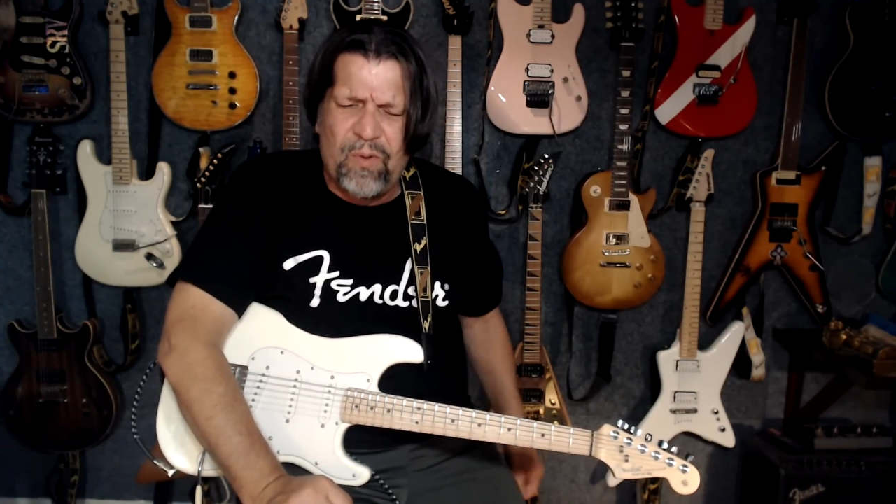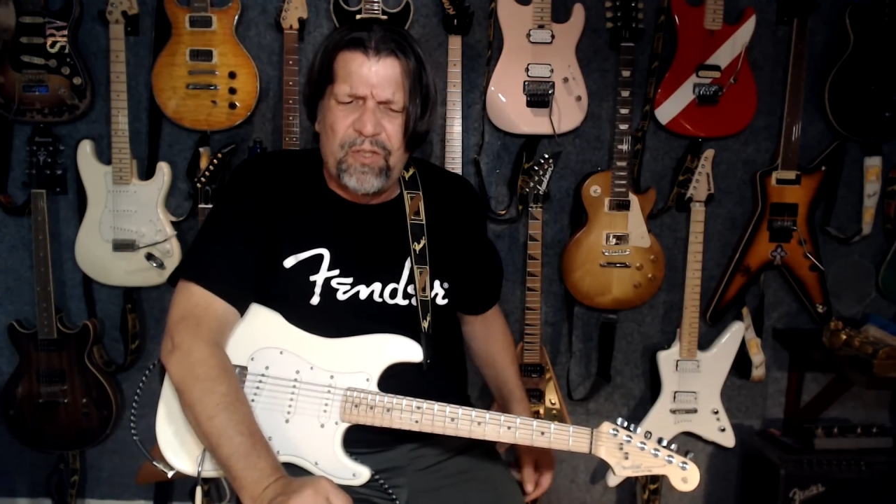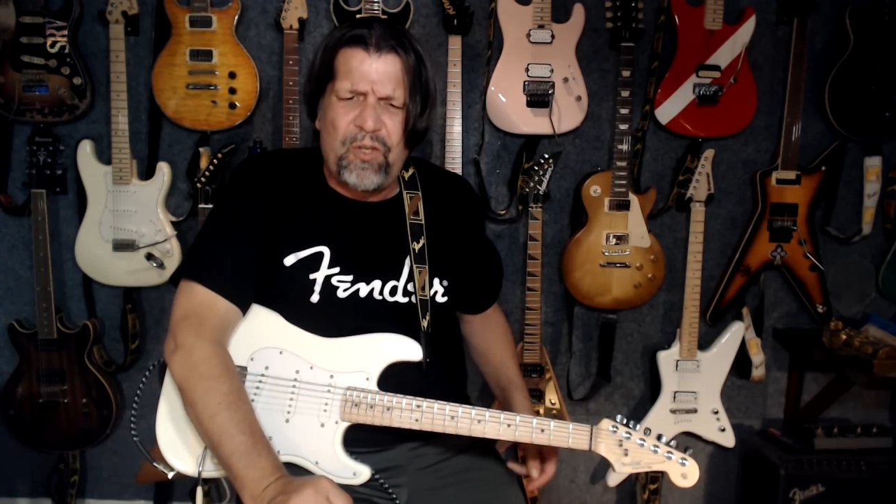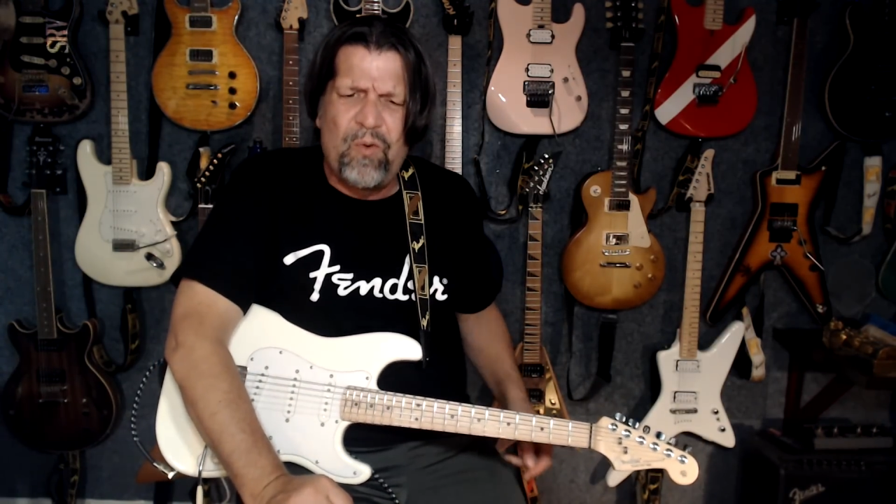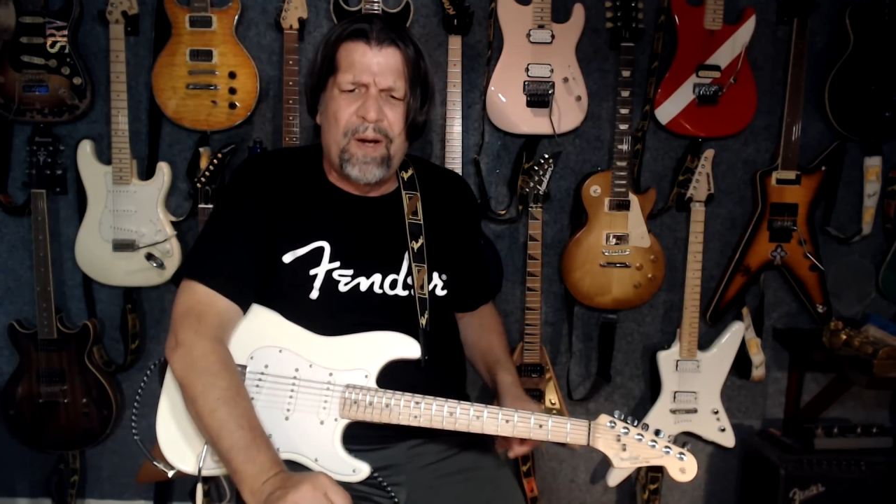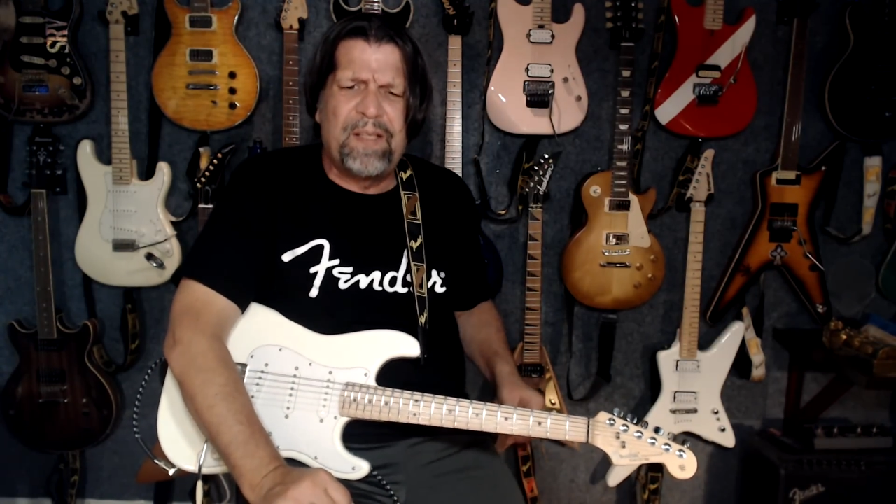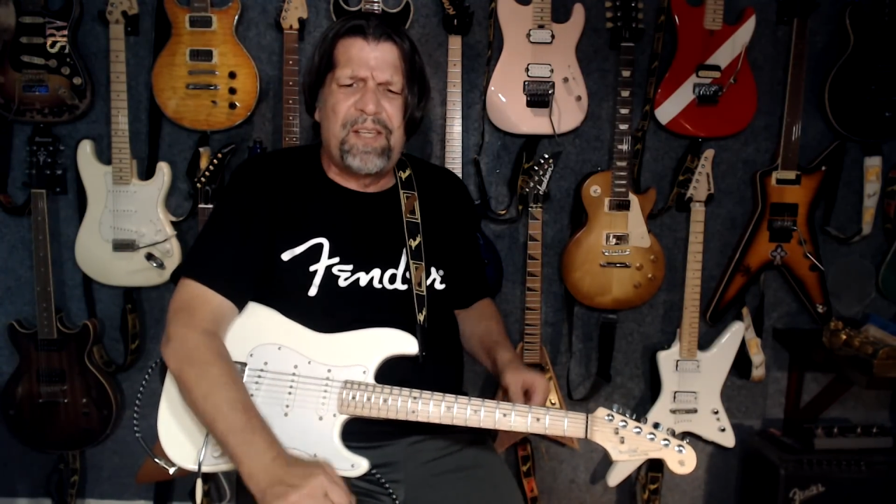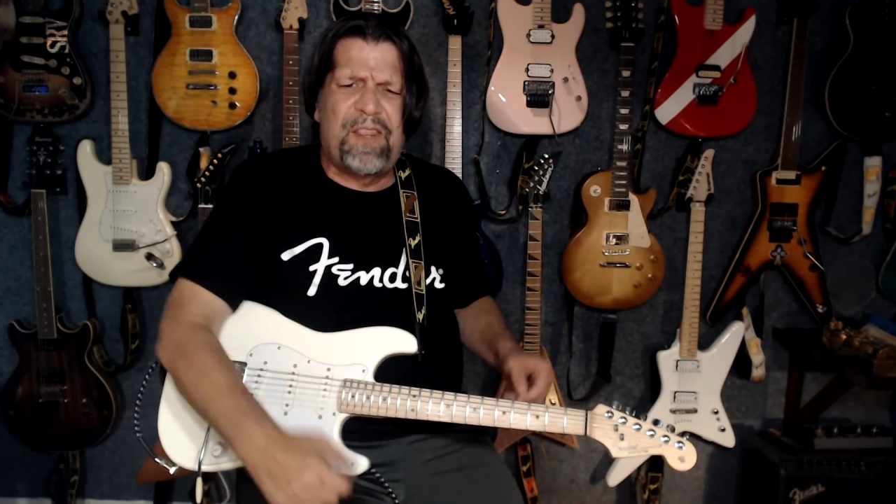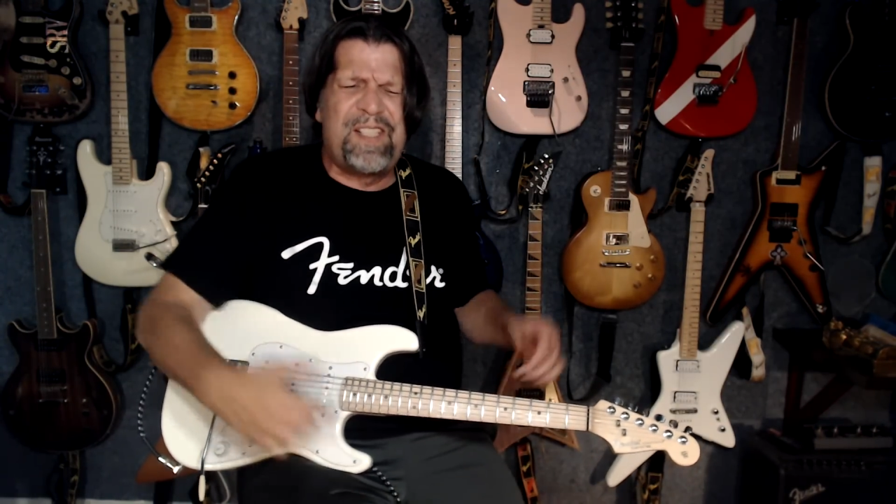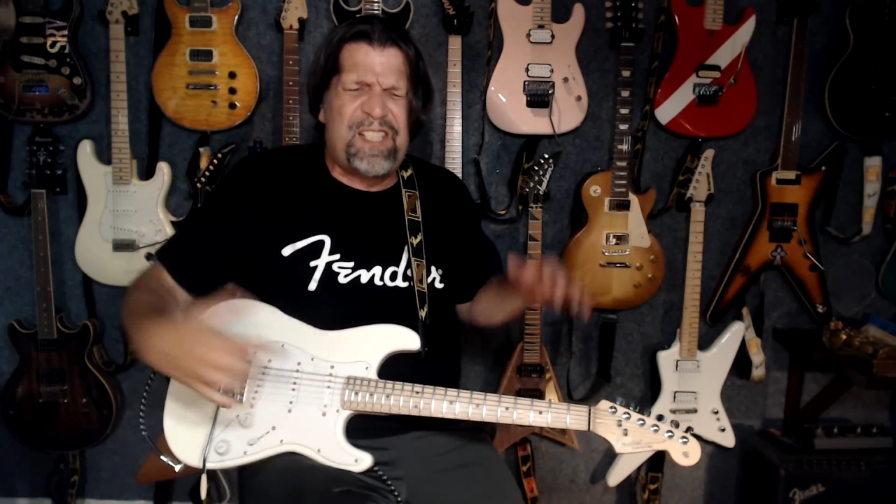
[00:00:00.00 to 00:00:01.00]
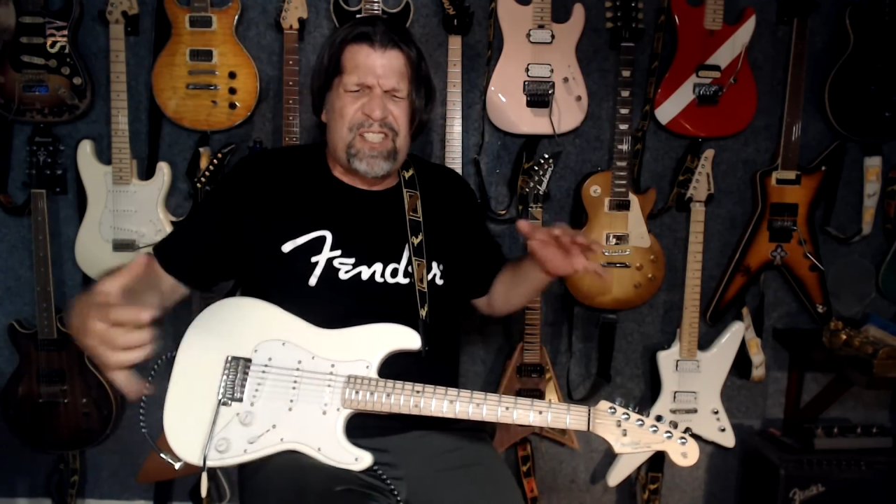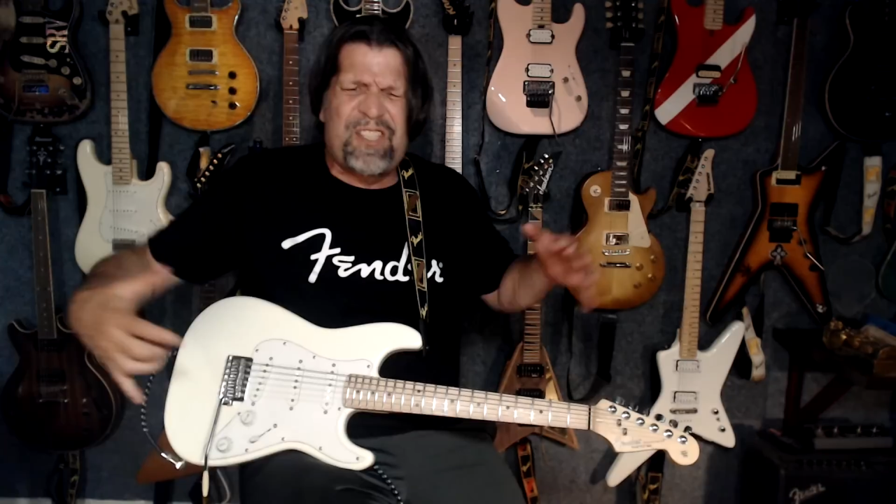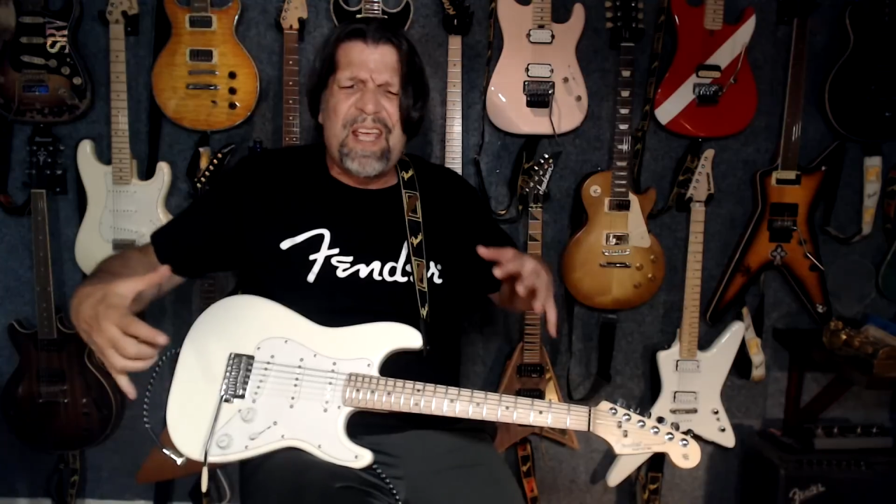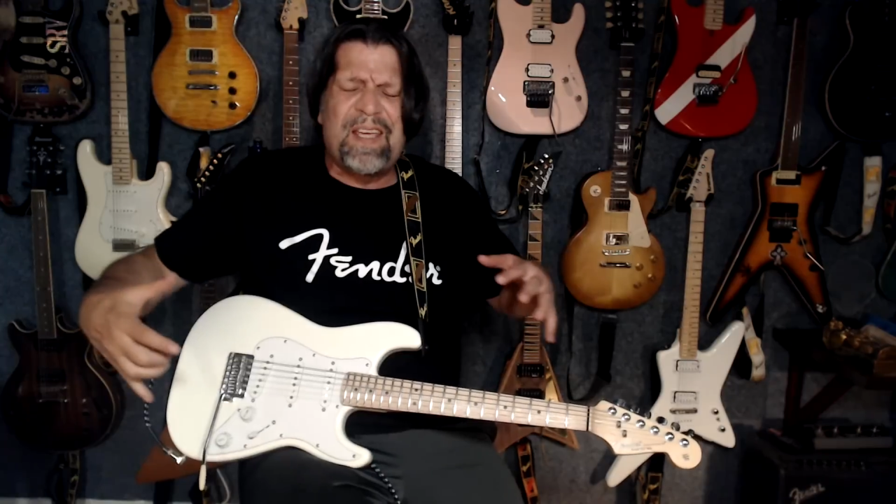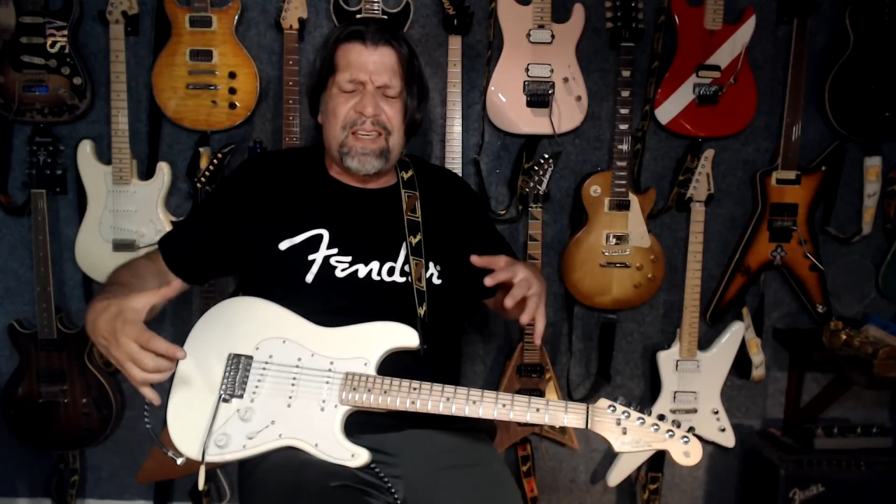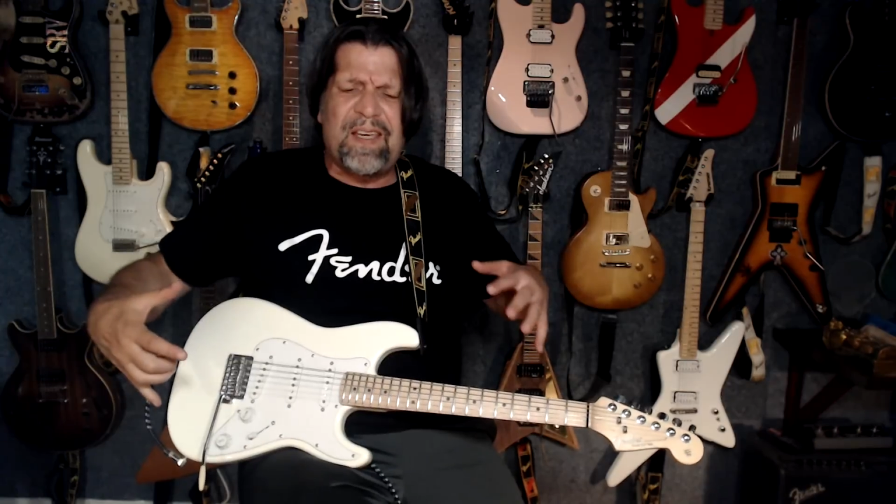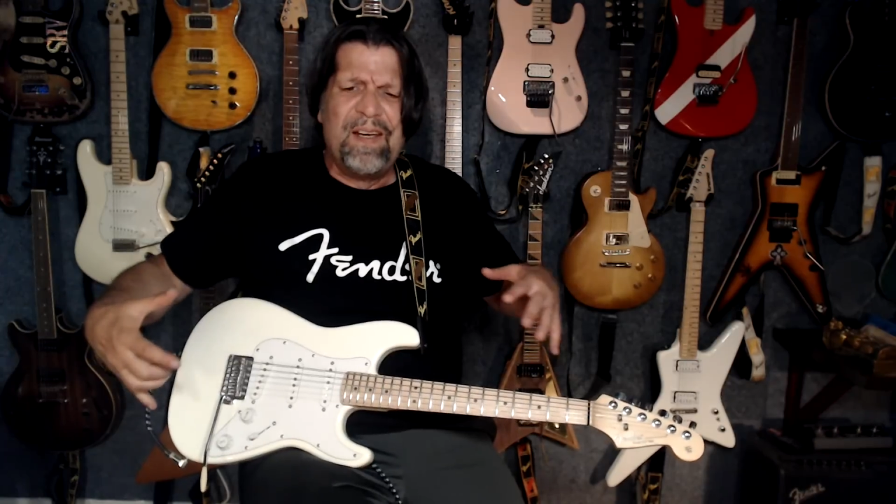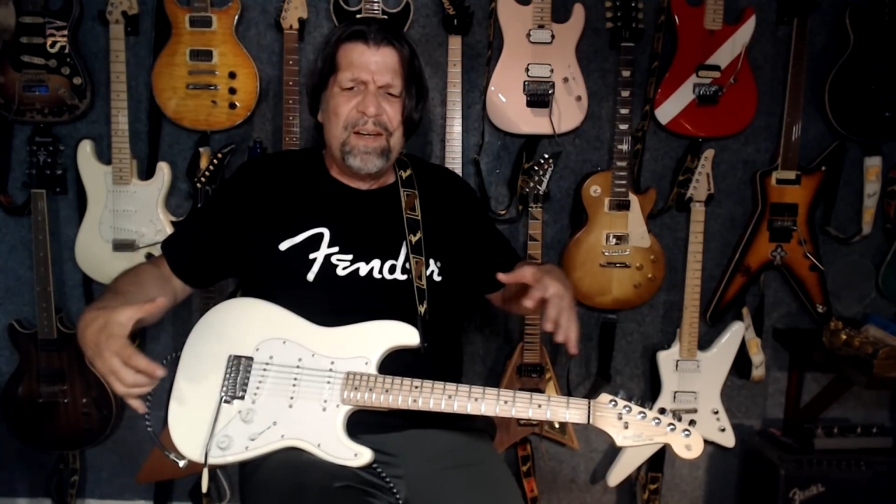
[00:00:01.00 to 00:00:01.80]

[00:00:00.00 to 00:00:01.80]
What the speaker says: And do you want to sink